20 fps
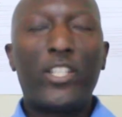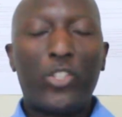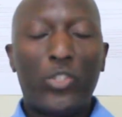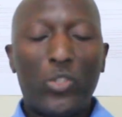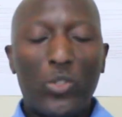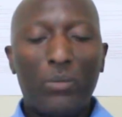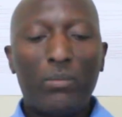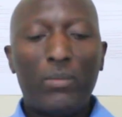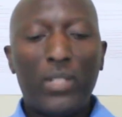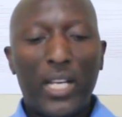
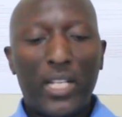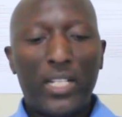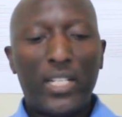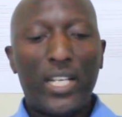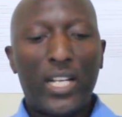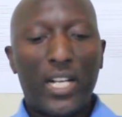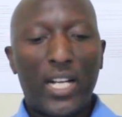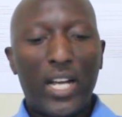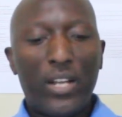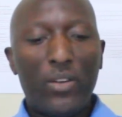Assume
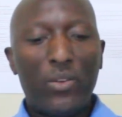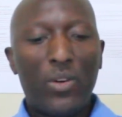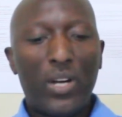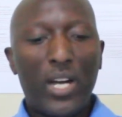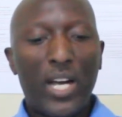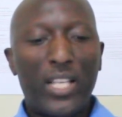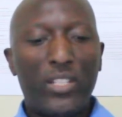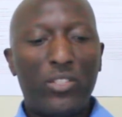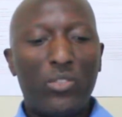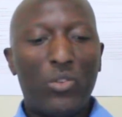that the canoe
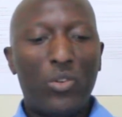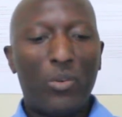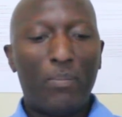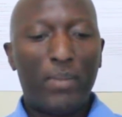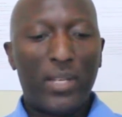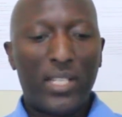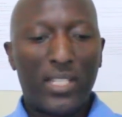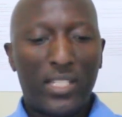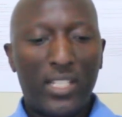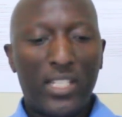has no
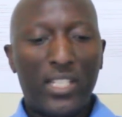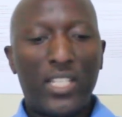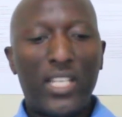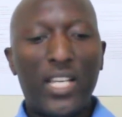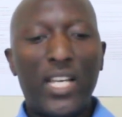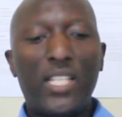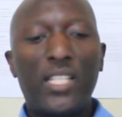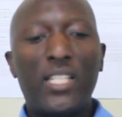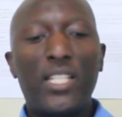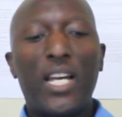
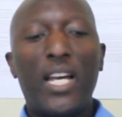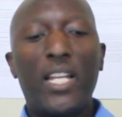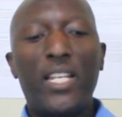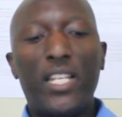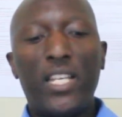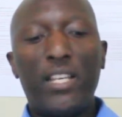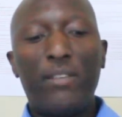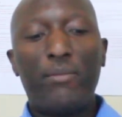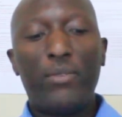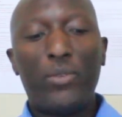passengers
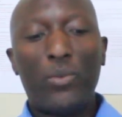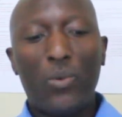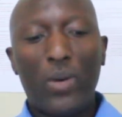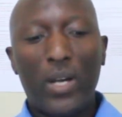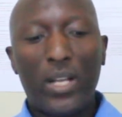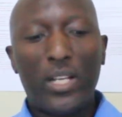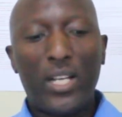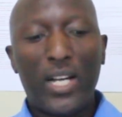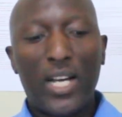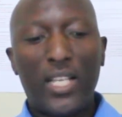and
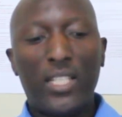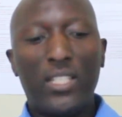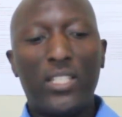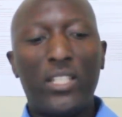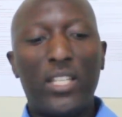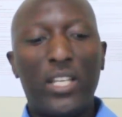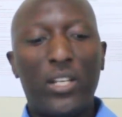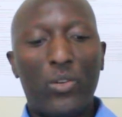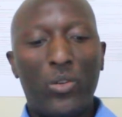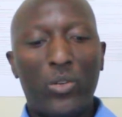everyone
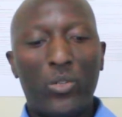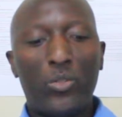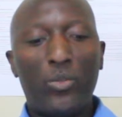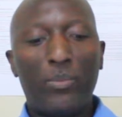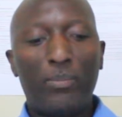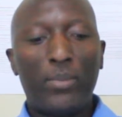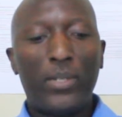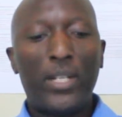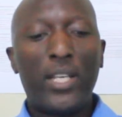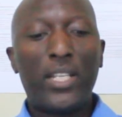has a role
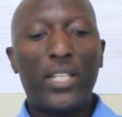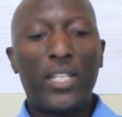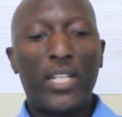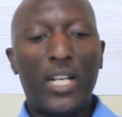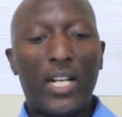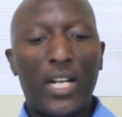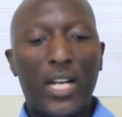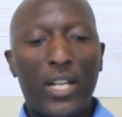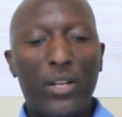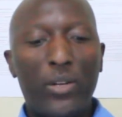to play in
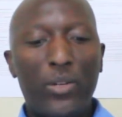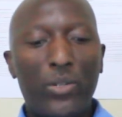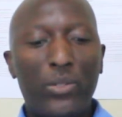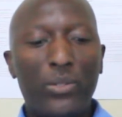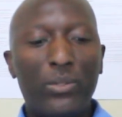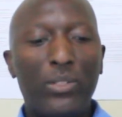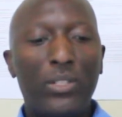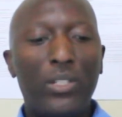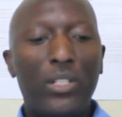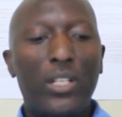the
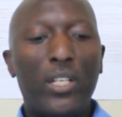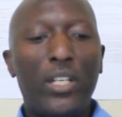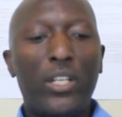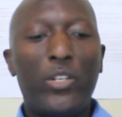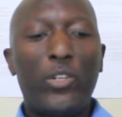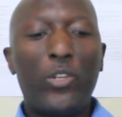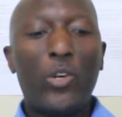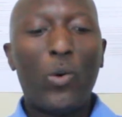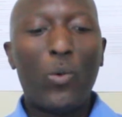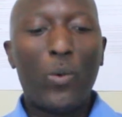canoe.
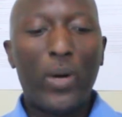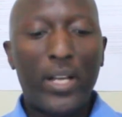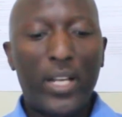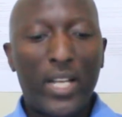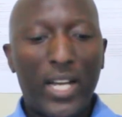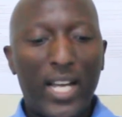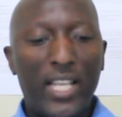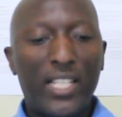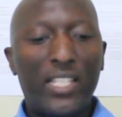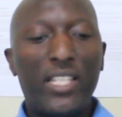No
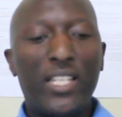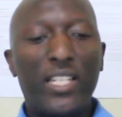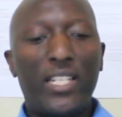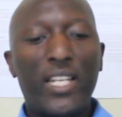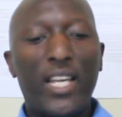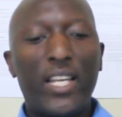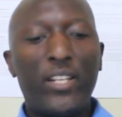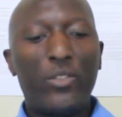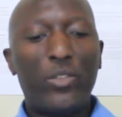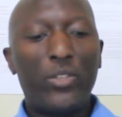one has a
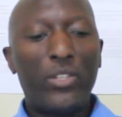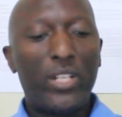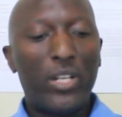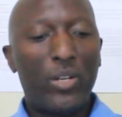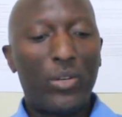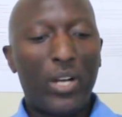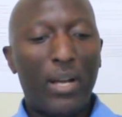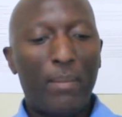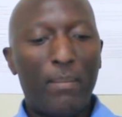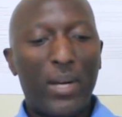title
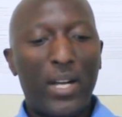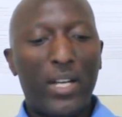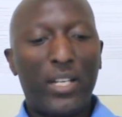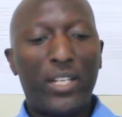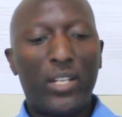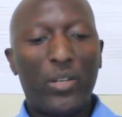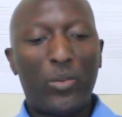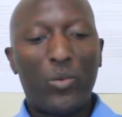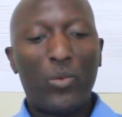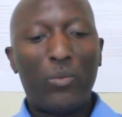
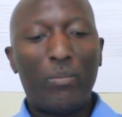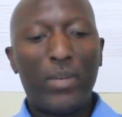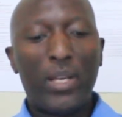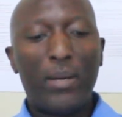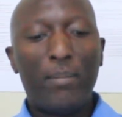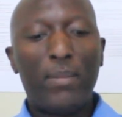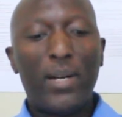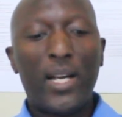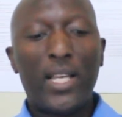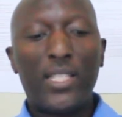among the crew
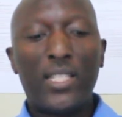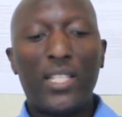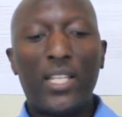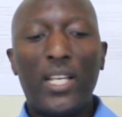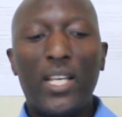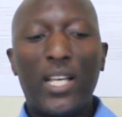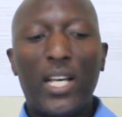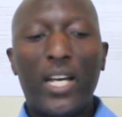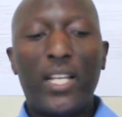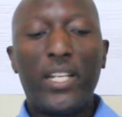members,
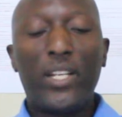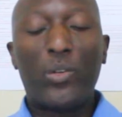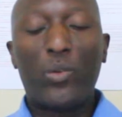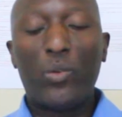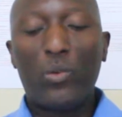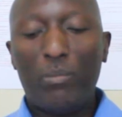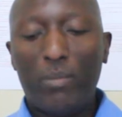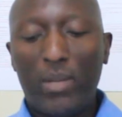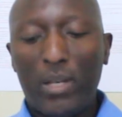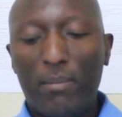and the
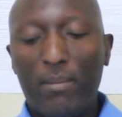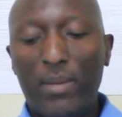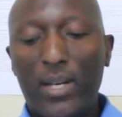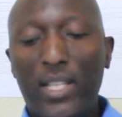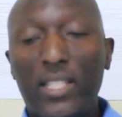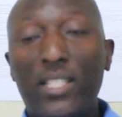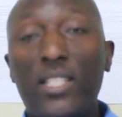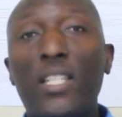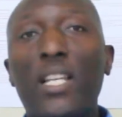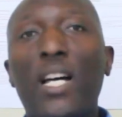crew
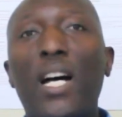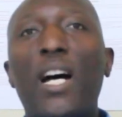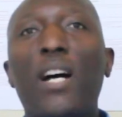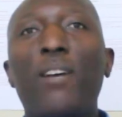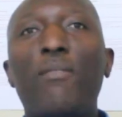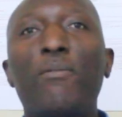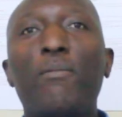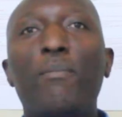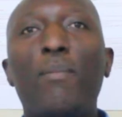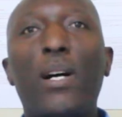members
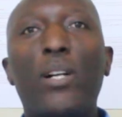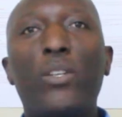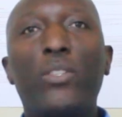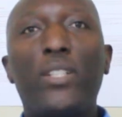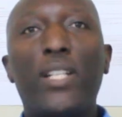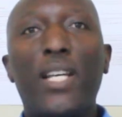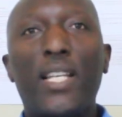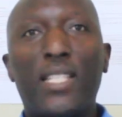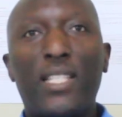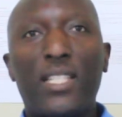have
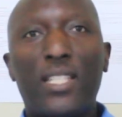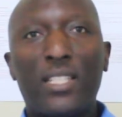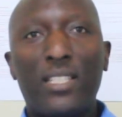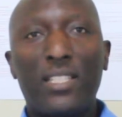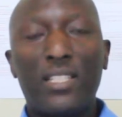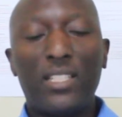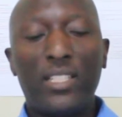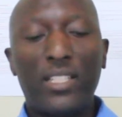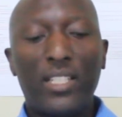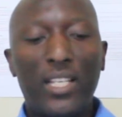tasks.
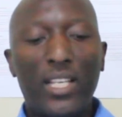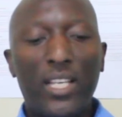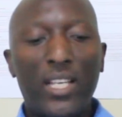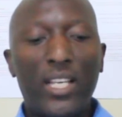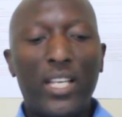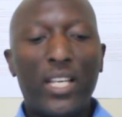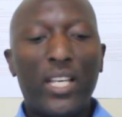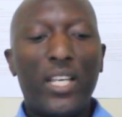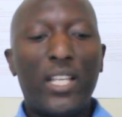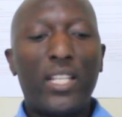
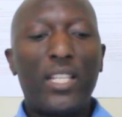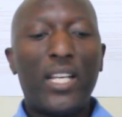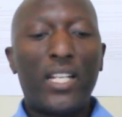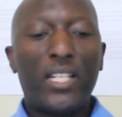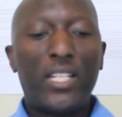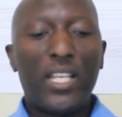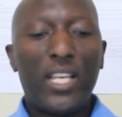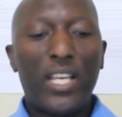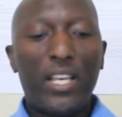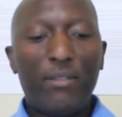
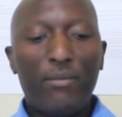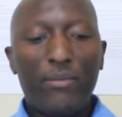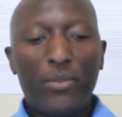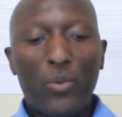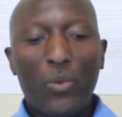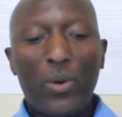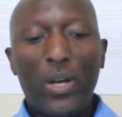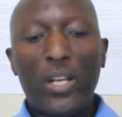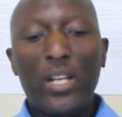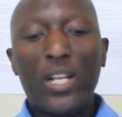That
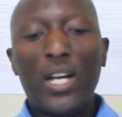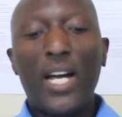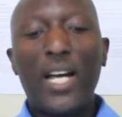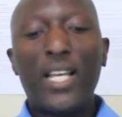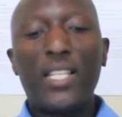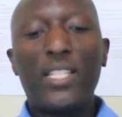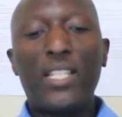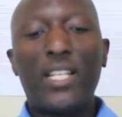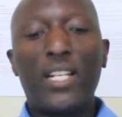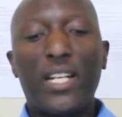everyone
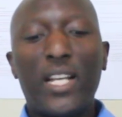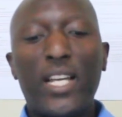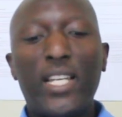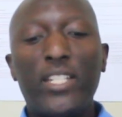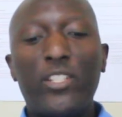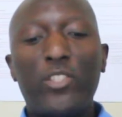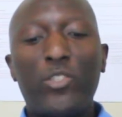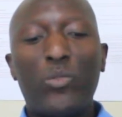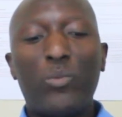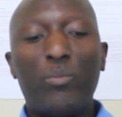has a
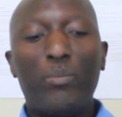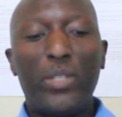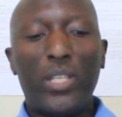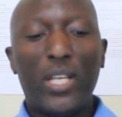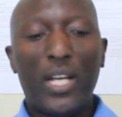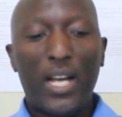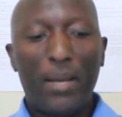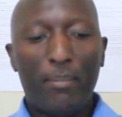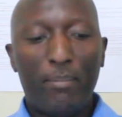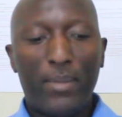right to
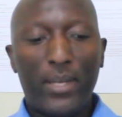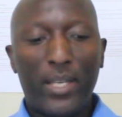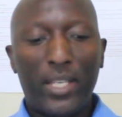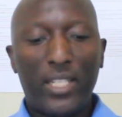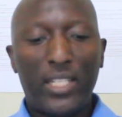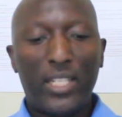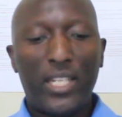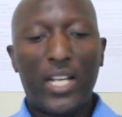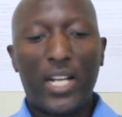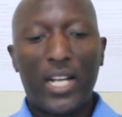be happy
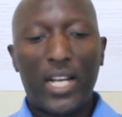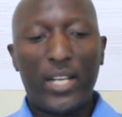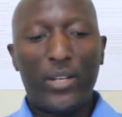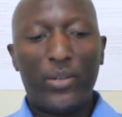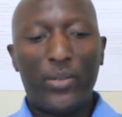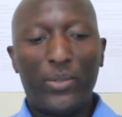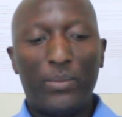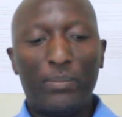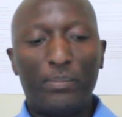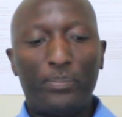in the
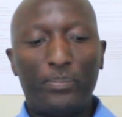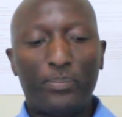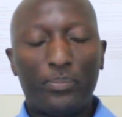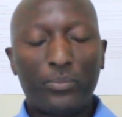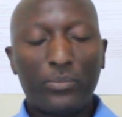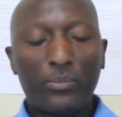canoe.